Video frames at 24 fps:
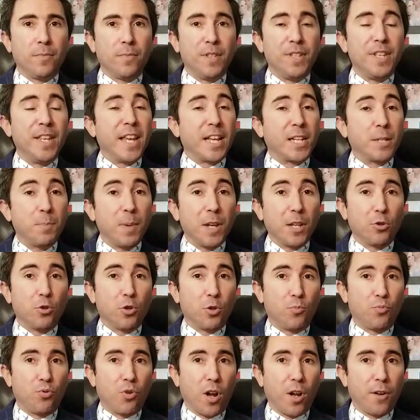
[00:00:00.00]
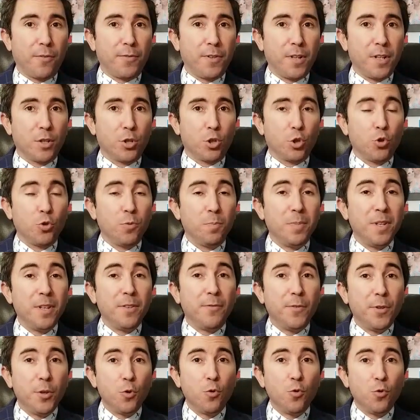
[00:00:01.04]
The expected profit should be
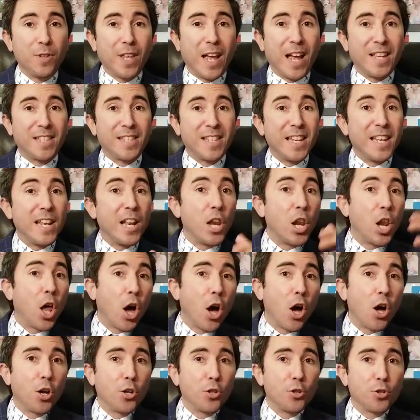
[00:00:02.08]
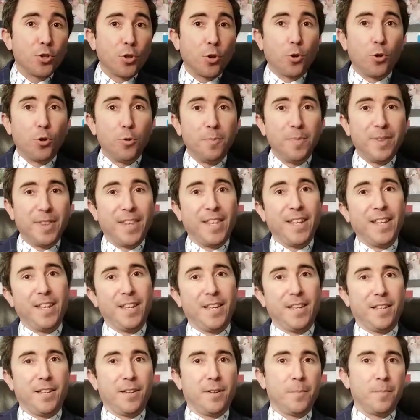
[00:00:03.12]
viewed as a long-term
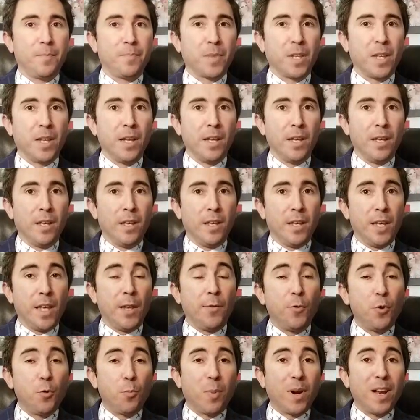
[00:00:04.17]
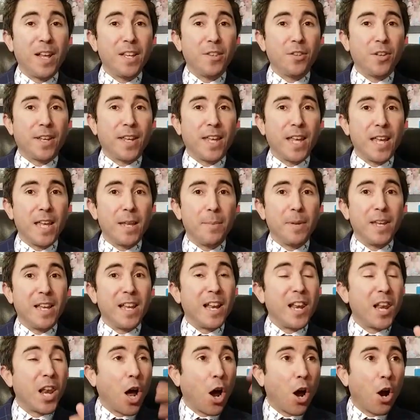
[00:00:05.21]
thing. If you play the game a
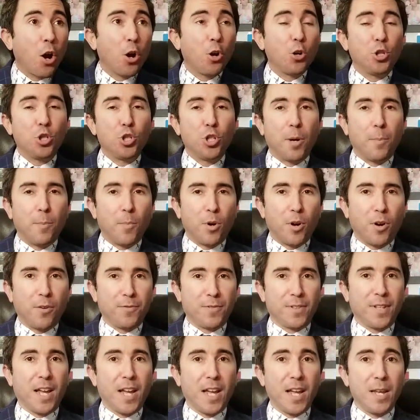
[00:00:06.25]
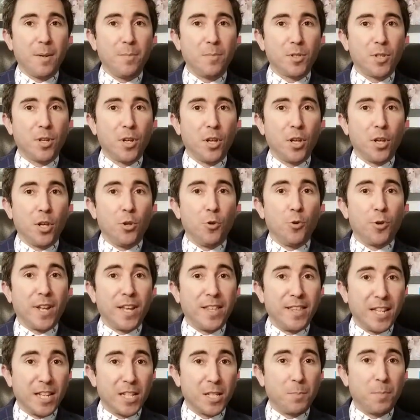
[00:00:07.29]
large number of times, you
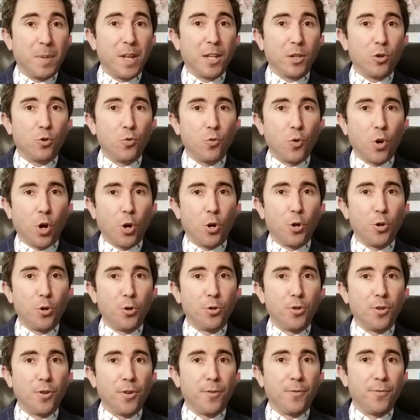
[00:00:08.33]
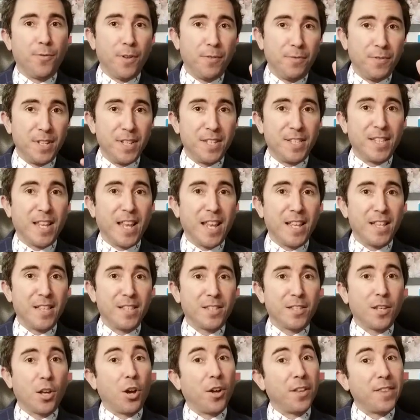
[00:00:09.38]
can expect to earn 50
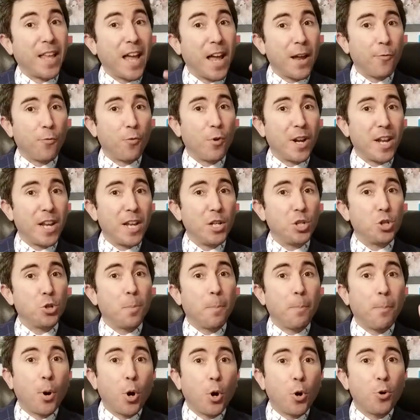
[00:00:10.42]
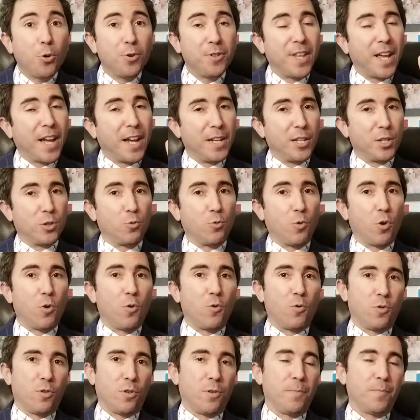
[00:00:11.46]
cents on average per dice
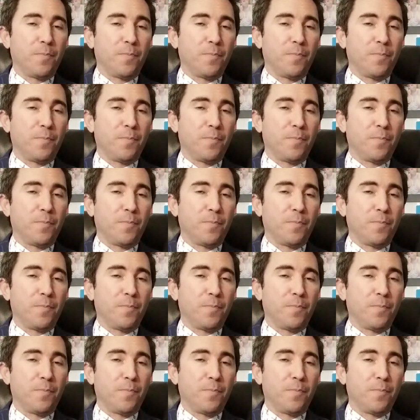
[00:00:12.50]
roll.